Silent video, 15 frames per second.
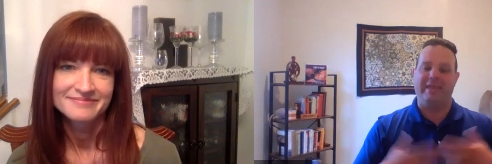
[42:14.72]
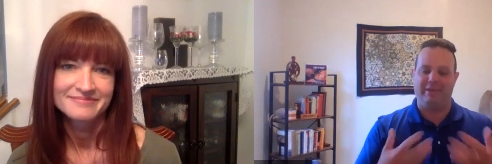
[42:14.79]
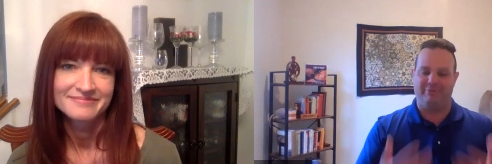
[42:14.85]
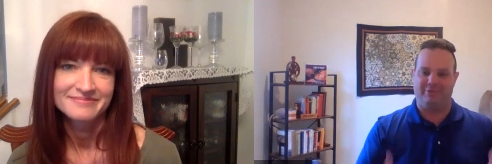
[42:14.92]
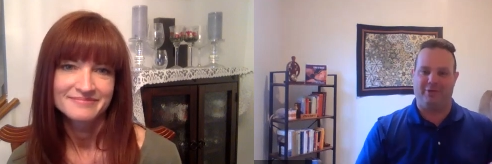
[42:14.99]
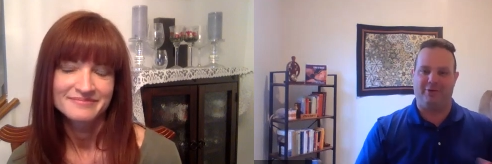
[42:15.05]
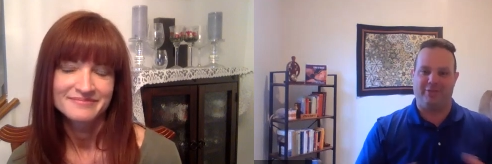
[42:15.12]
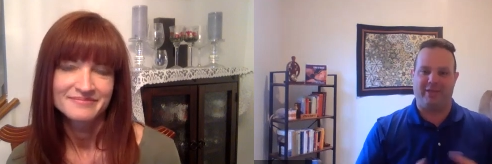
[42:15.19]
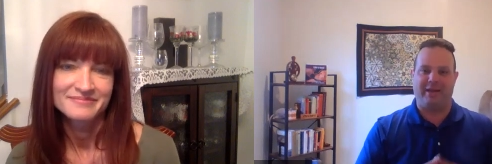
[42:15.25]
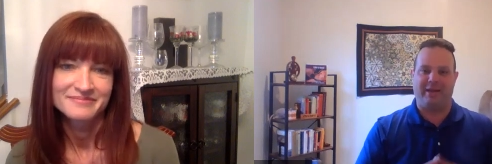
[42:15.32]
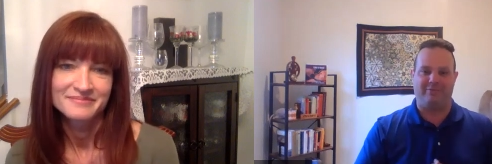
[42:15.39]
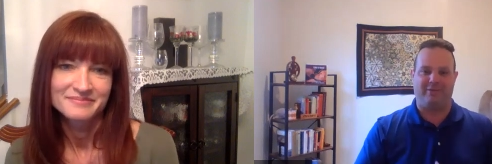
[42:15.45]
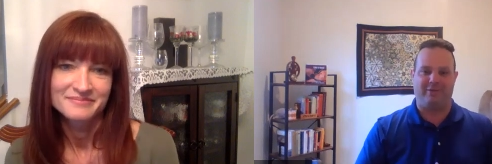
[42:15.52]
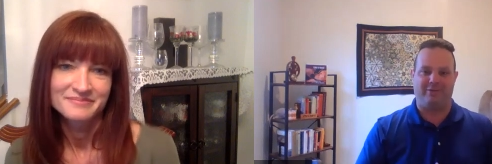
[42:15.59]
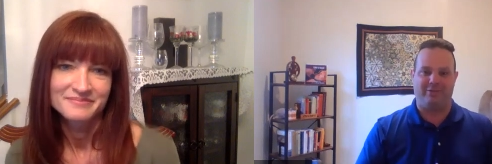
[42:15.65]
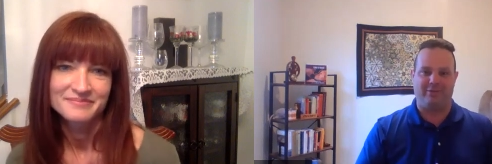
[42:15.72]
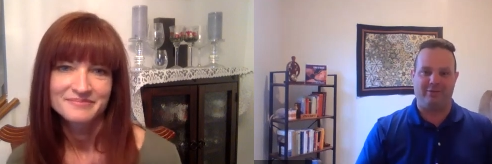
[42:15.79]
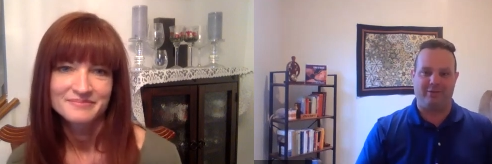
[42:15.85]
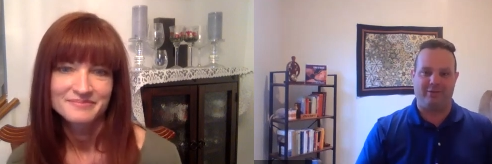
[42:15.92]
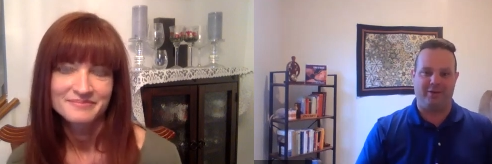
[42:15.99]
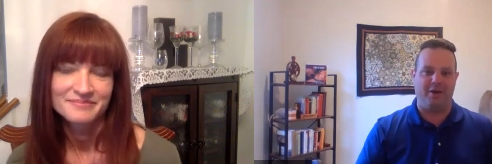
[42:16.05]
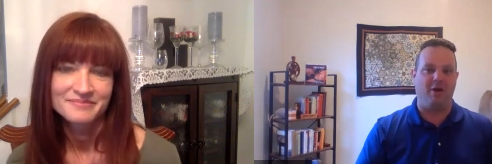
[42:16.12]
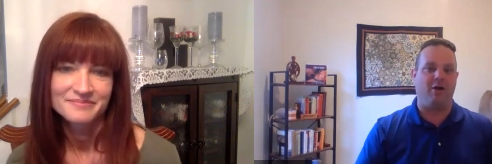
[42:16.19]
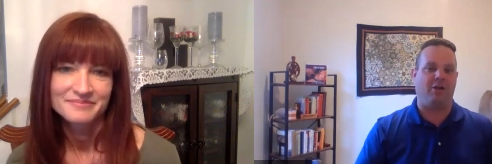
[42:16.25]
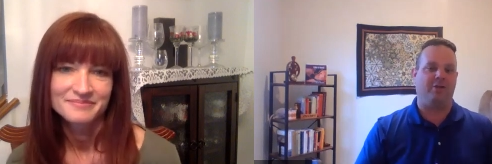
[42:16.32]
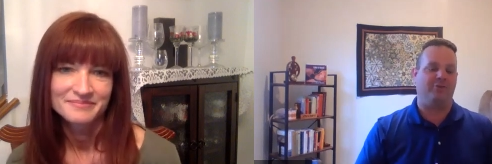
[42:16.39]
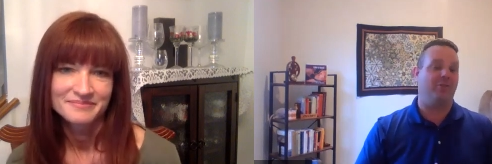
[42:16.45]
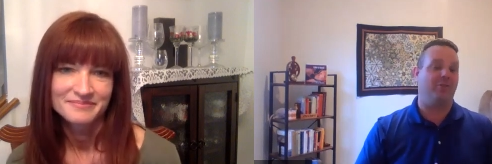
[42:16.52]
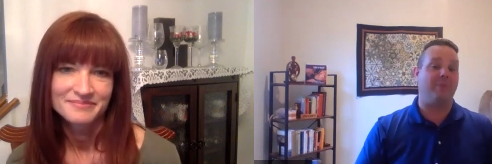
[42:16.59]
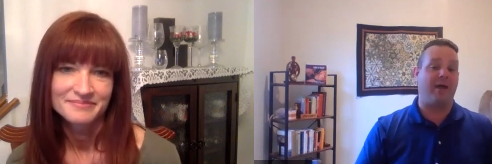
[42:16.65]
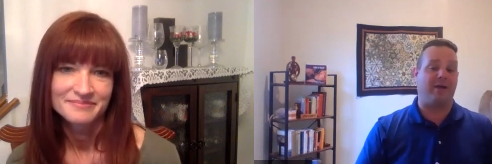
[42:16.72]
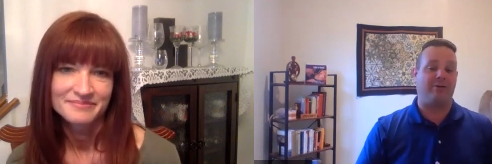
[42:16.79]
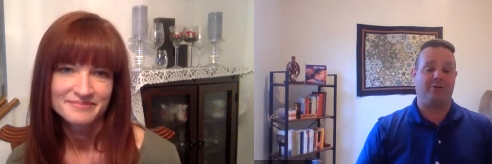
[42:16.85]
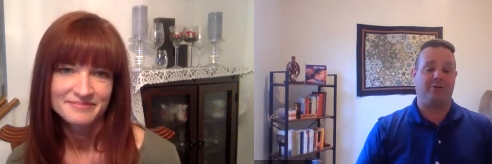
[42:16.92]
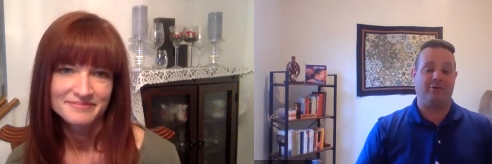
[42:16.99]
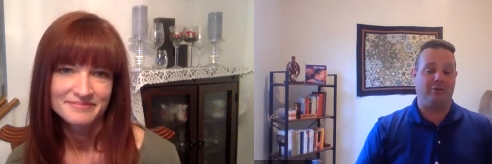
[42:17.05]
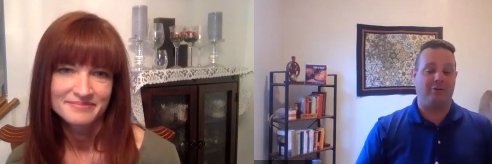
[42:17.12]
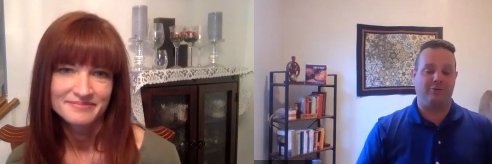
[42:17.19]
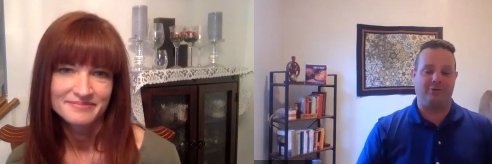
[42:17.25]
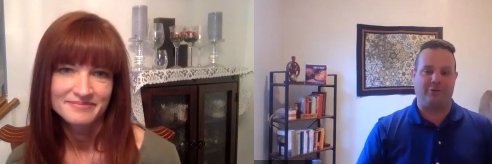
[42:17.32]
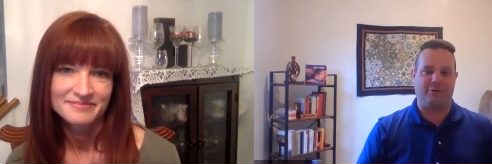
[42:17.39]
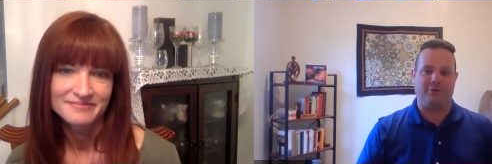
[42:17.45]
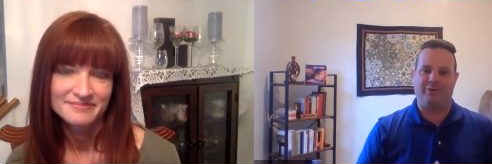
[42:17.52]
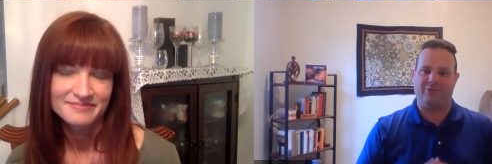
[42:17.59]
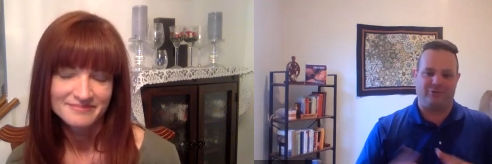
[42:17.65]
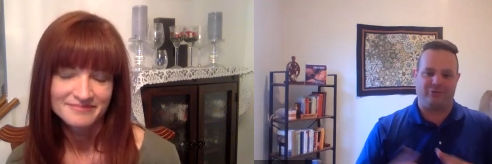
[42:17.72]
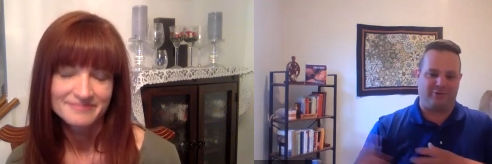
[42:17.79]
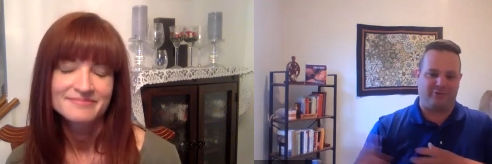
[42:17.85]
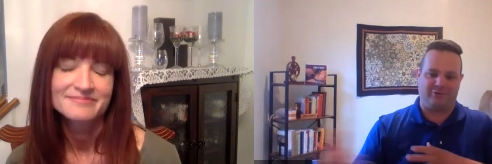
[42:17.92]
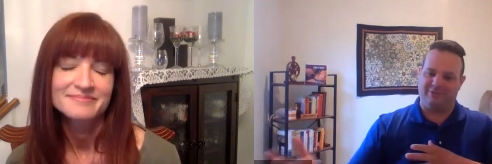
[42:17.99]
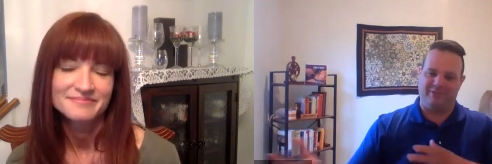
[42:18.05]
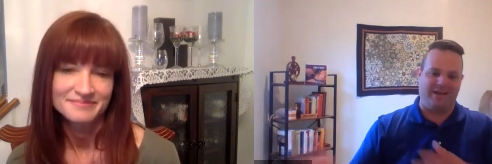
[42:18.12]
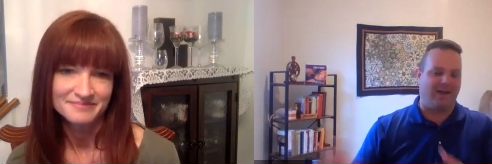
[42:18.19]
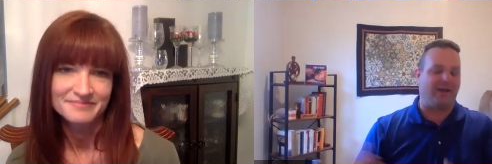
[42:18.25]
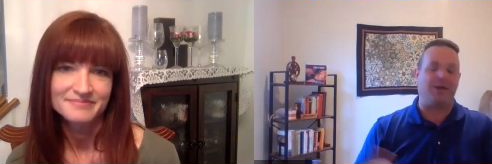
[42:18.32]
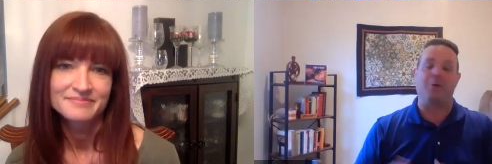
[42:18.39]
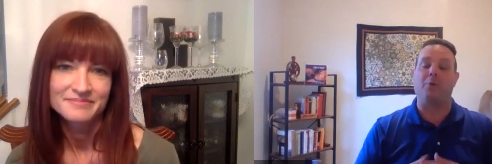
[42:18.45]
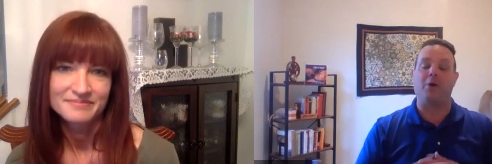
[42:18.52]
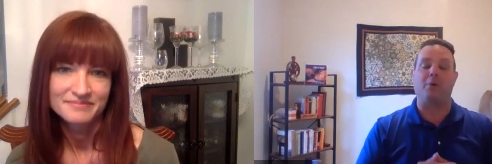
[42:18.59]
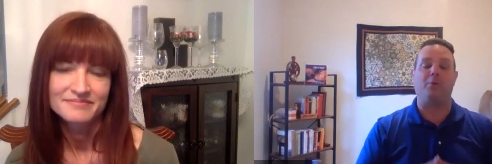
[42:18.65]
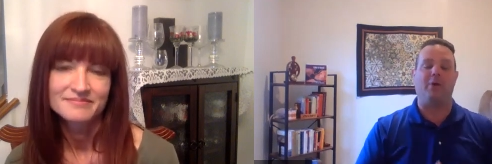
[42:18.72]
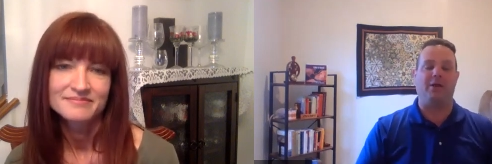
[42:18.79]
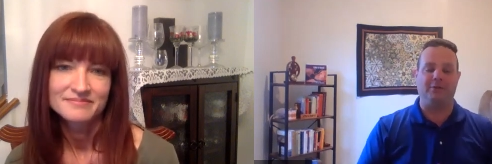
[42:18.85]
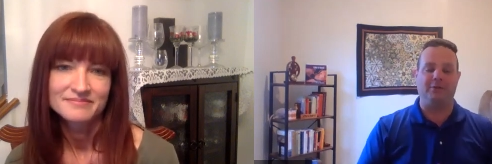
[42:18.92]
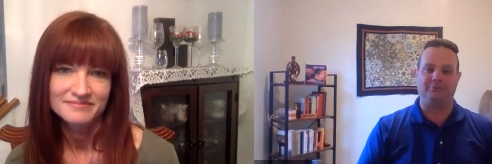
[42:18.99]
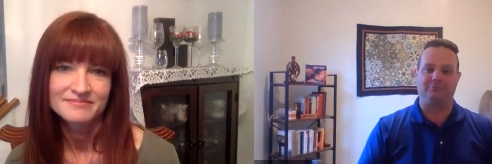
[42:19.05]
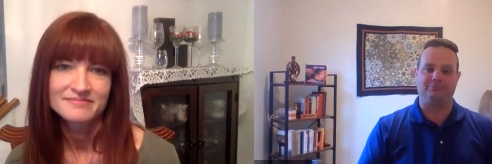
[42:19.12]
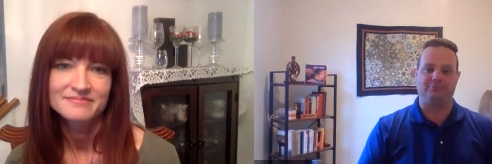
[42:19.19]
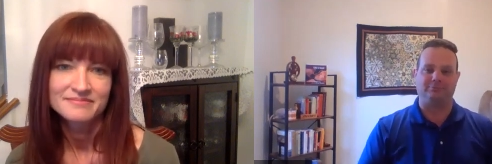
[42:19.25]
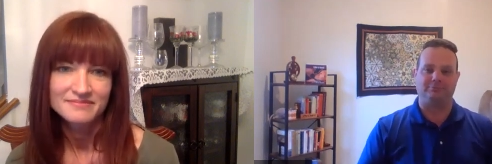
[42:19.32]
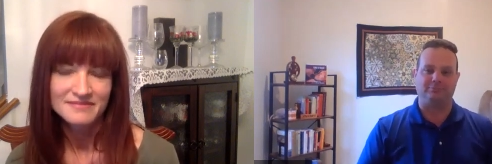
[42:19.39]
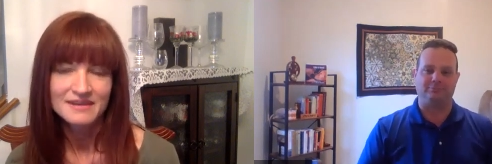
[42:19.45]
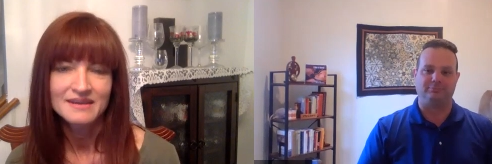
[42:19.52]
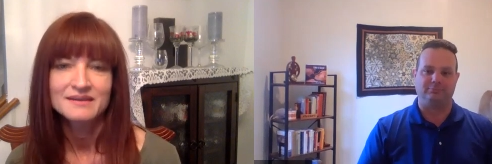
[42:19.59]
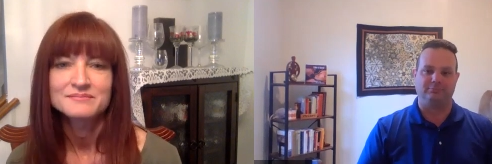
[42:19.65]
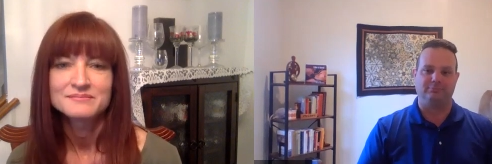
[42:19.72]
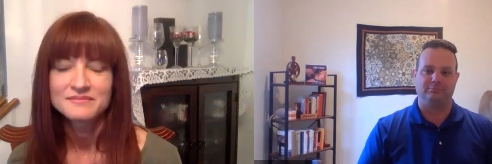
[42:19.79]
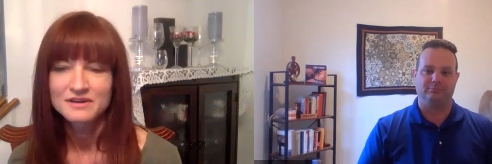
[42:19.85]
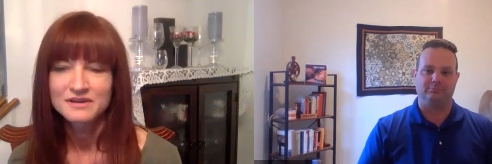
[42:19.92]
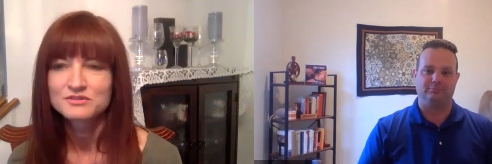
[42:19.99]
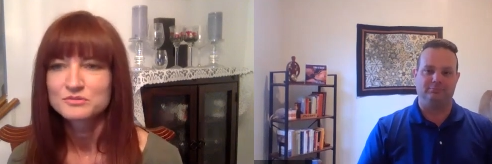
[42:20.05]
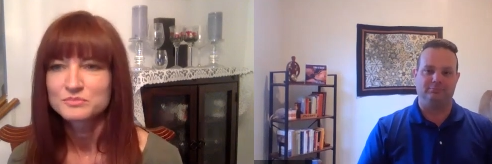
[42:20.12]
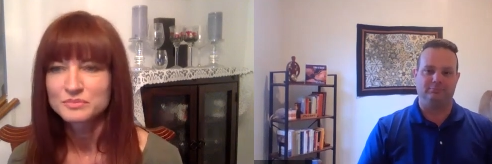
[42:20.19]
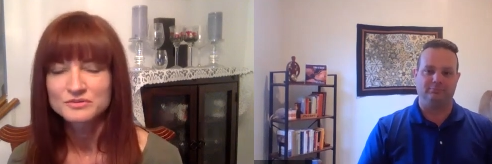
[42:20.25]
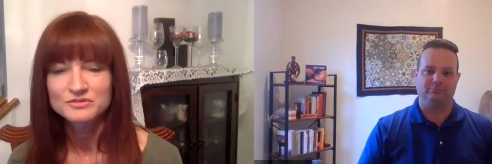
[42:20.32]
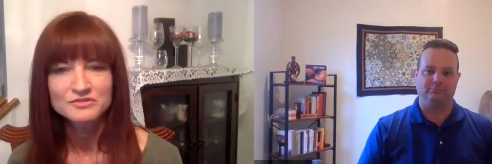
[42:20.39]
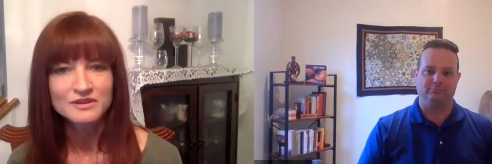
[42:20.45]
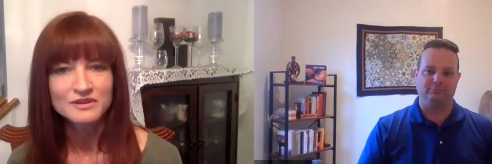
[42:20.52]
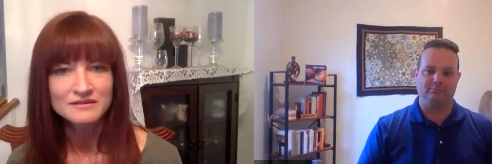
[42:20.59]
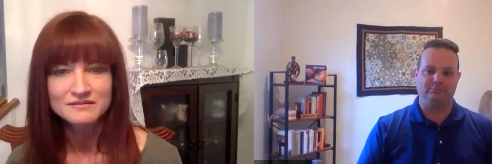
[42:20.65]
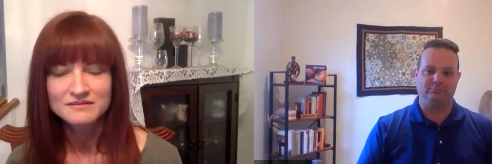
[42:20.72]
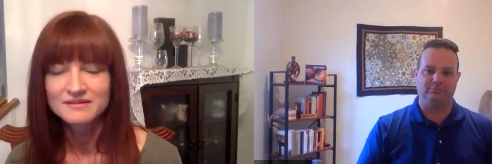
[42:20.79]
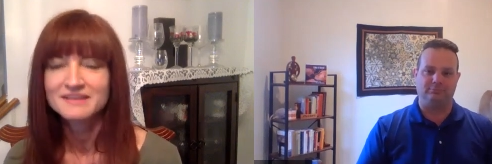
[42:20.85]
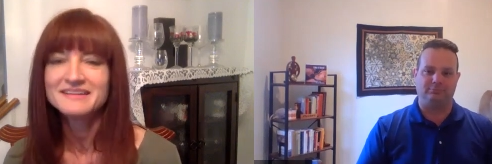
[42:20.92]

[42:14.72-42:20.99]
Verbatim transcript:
Speaker 1: even though they have the, the the knowledge and the background to do so it's just not going to work well yeah,
Speaker 2: 100%.